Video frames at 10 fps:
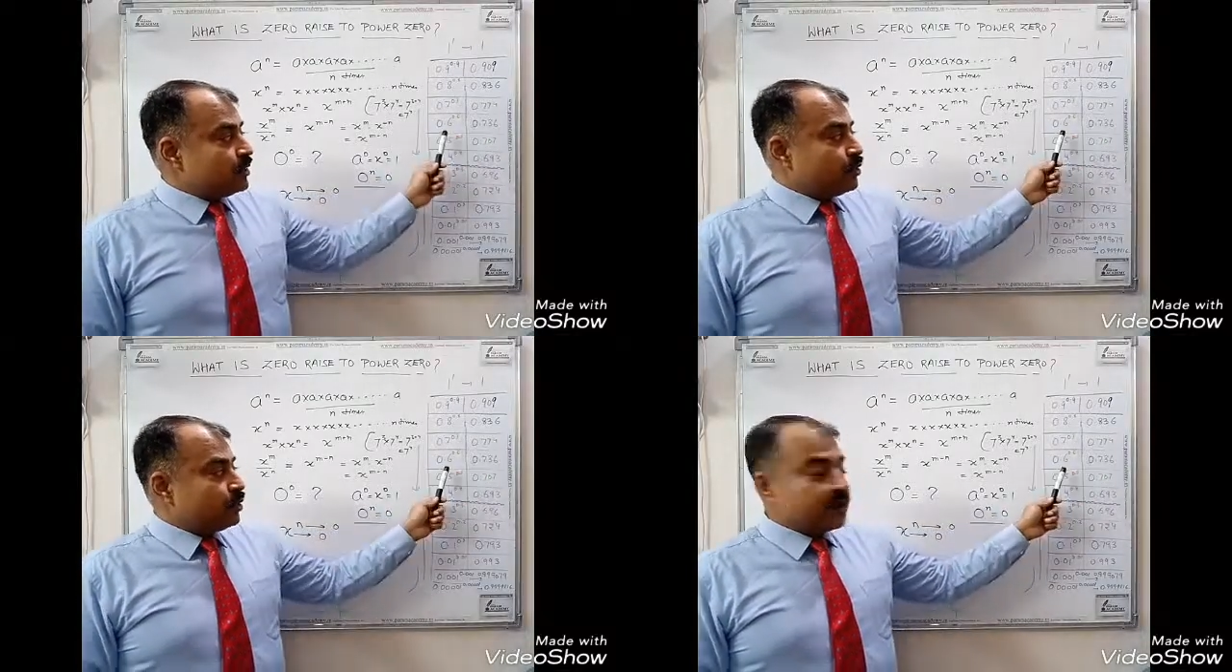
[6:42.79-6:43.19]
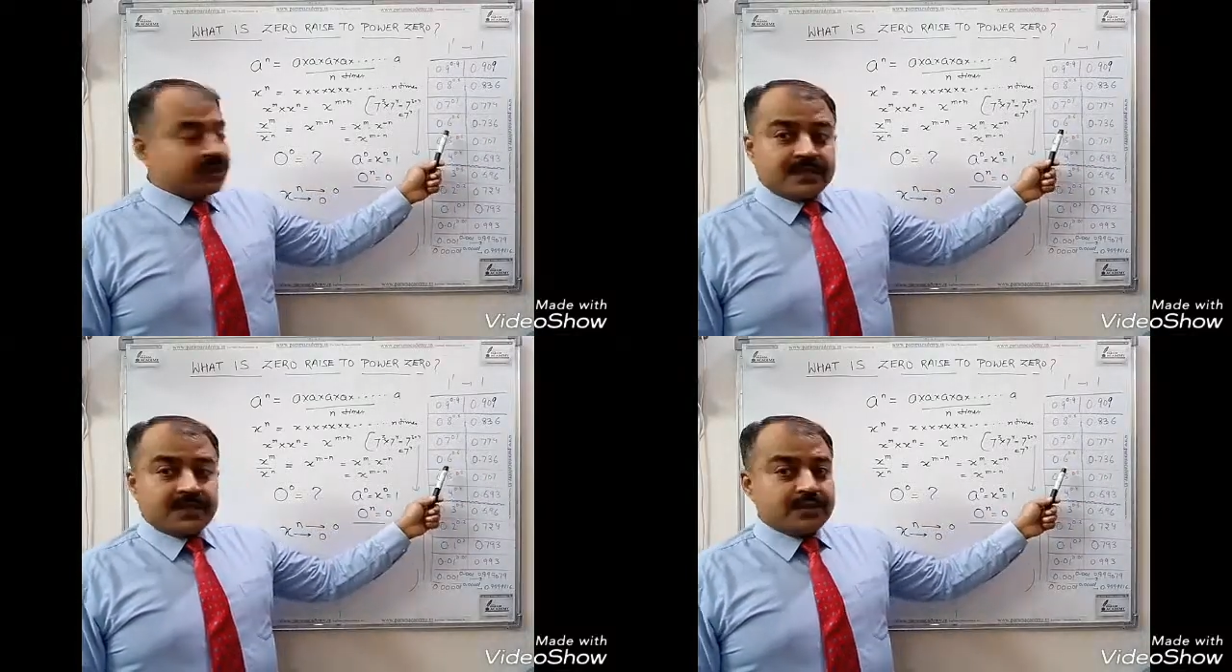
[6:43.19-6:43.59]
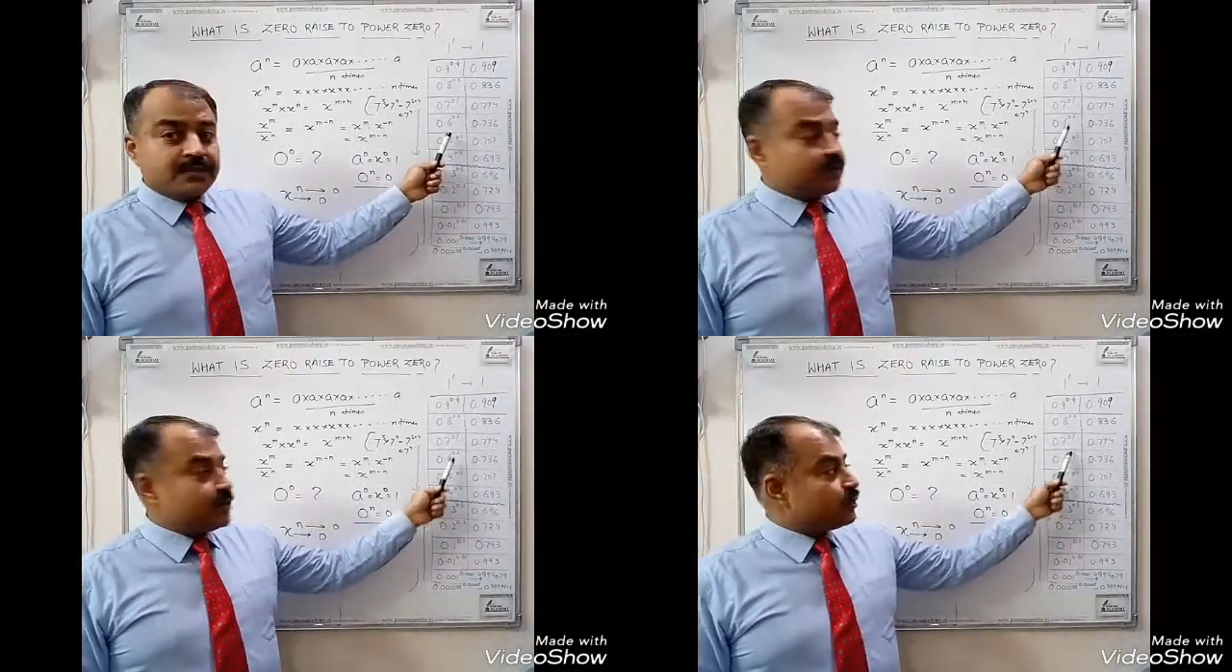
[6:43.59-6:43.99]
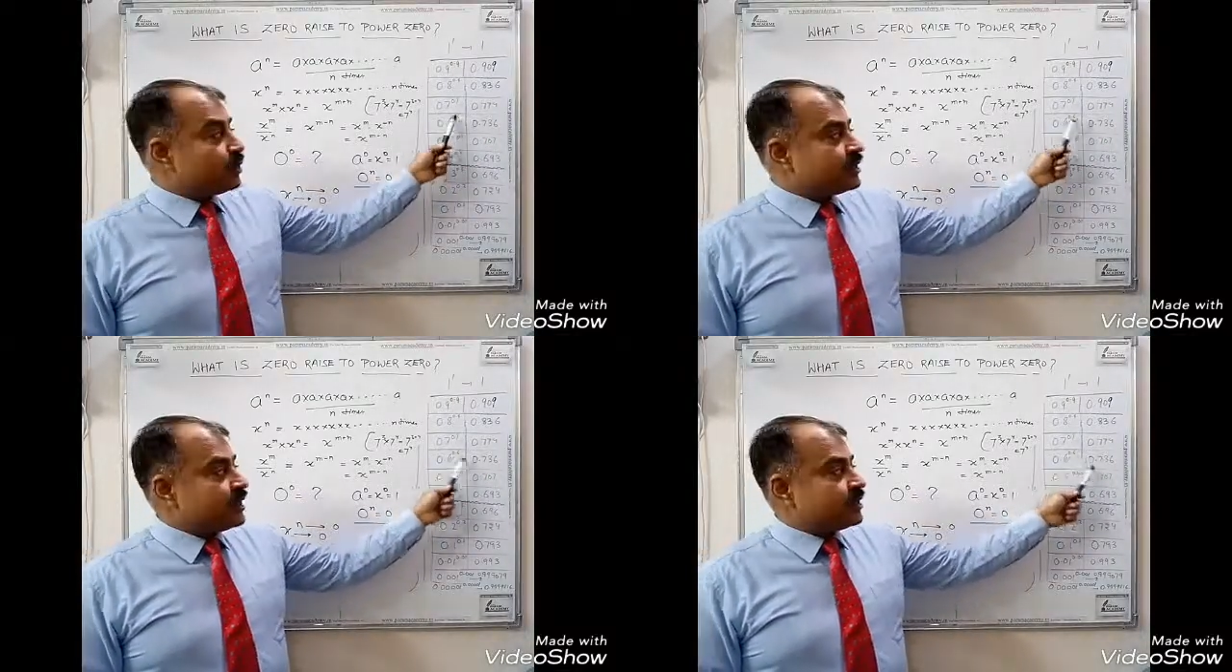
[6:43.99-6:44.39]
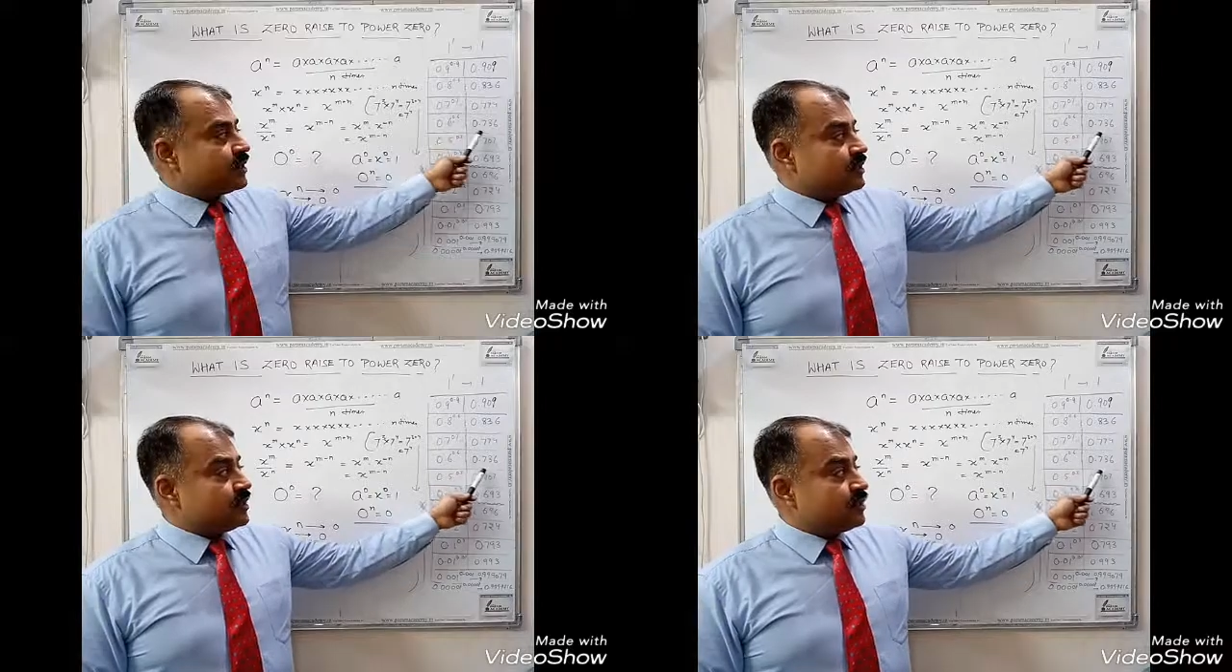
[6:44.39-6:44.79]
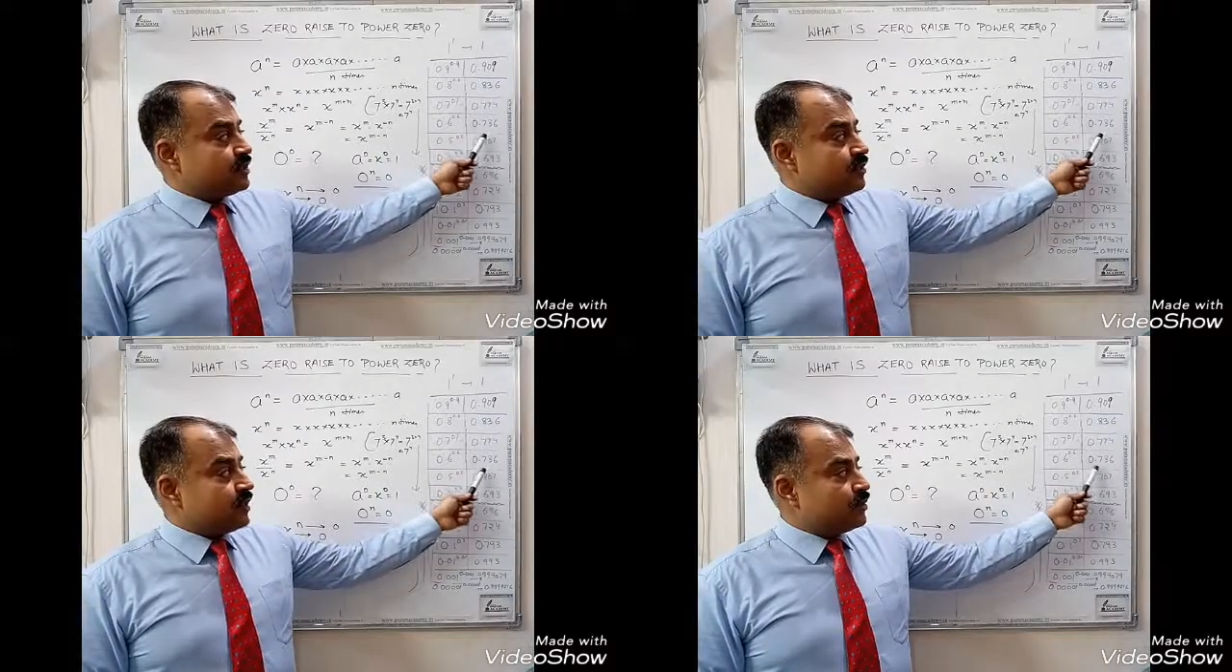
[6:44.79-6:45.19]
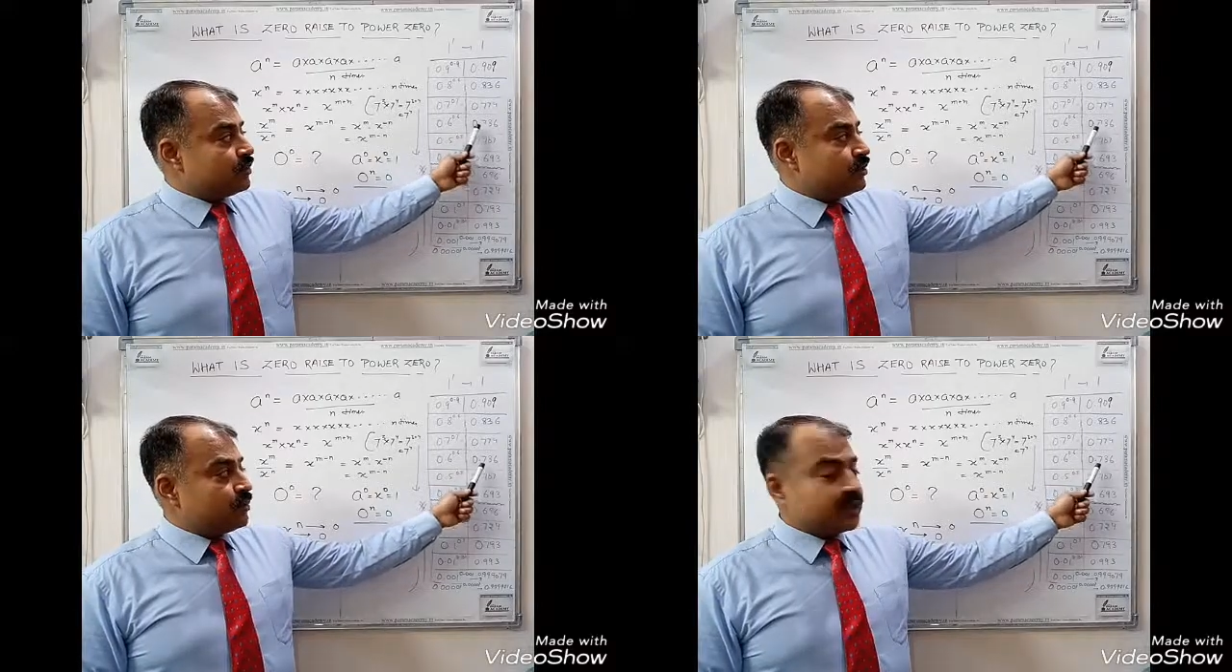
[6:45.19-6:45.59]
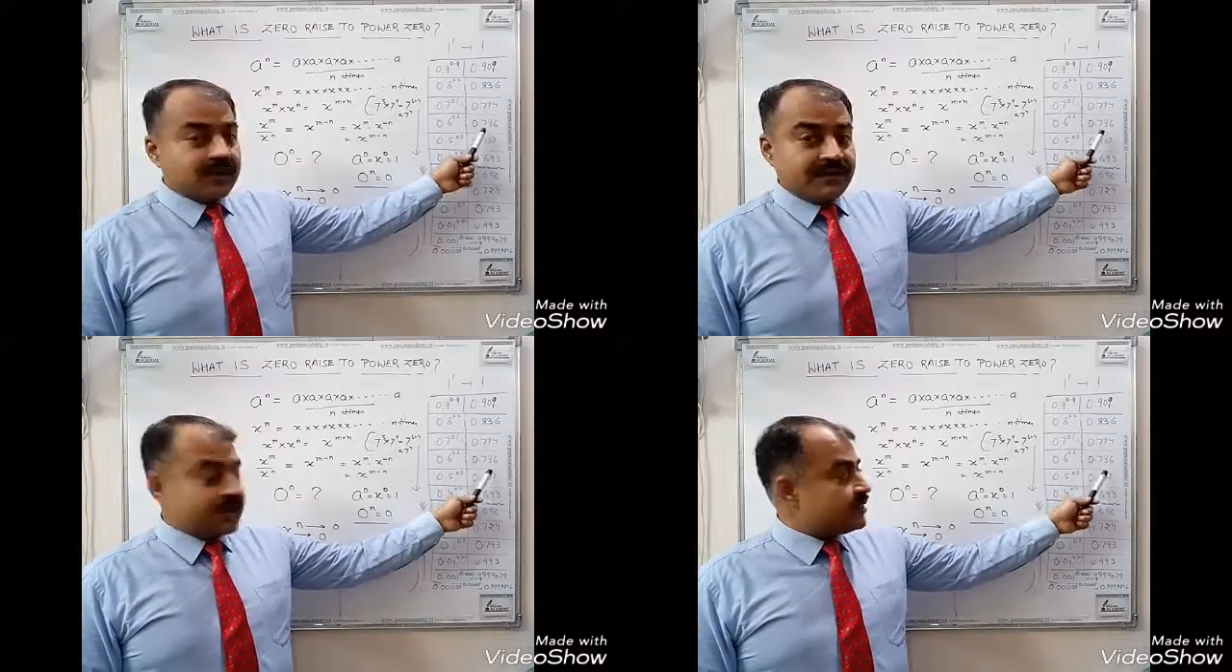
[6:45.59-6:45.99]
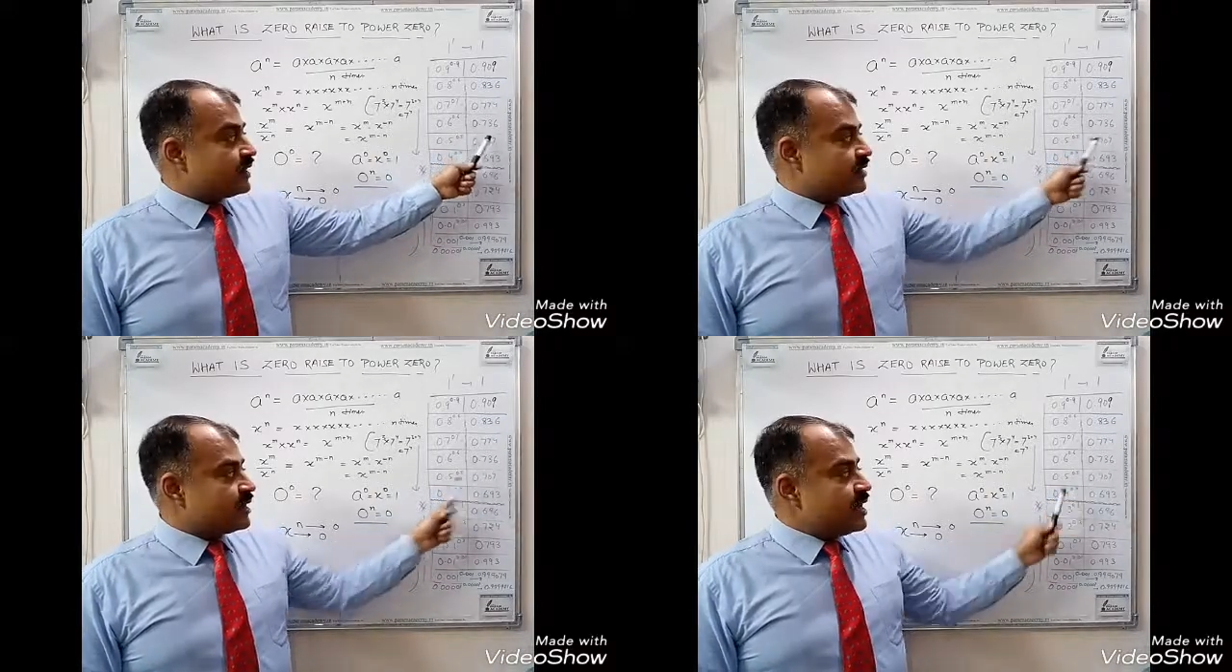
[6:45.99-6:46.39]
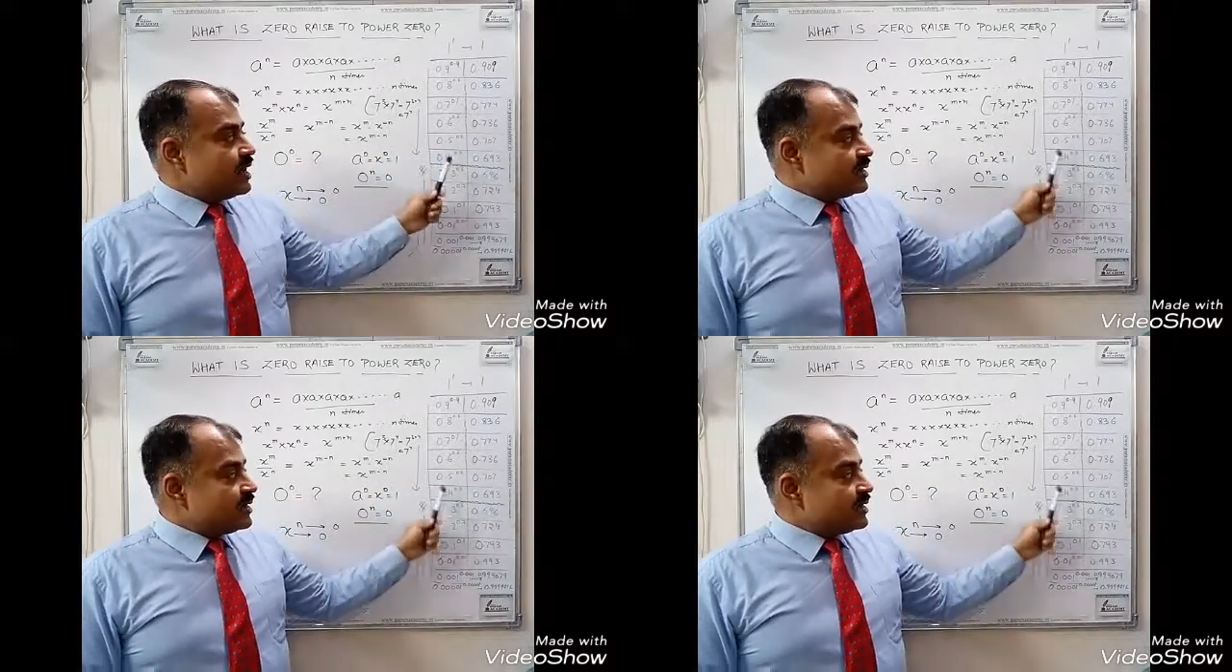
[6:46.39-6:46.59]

0.6 raised to power 0.6. It is equivalent to 0.736.